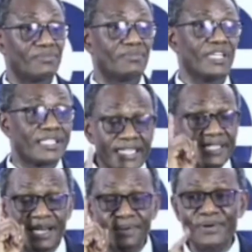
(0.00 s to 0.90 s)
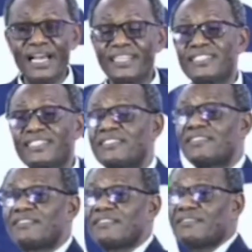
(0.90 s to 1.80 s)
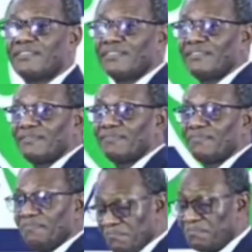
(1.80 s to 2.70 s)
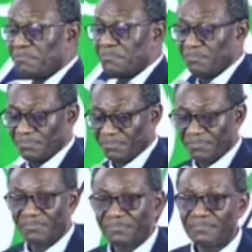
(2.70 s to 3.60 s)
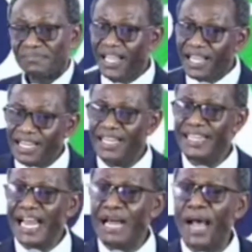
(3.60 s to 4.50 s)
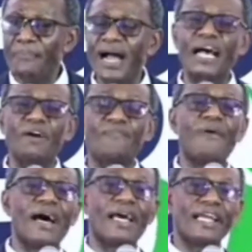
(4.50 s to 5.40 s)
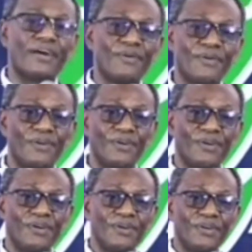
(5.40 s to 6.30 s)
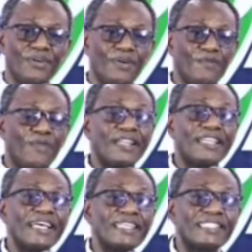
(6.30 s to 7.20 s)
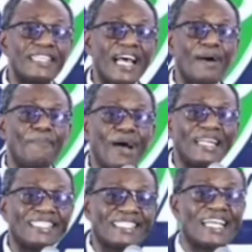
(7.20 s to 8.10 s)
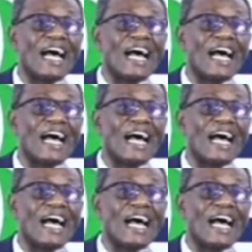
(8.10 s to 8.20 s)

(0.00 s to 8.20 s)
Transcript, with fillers: this is a brand. Hmm? Then the Bible I can't find for this a man shall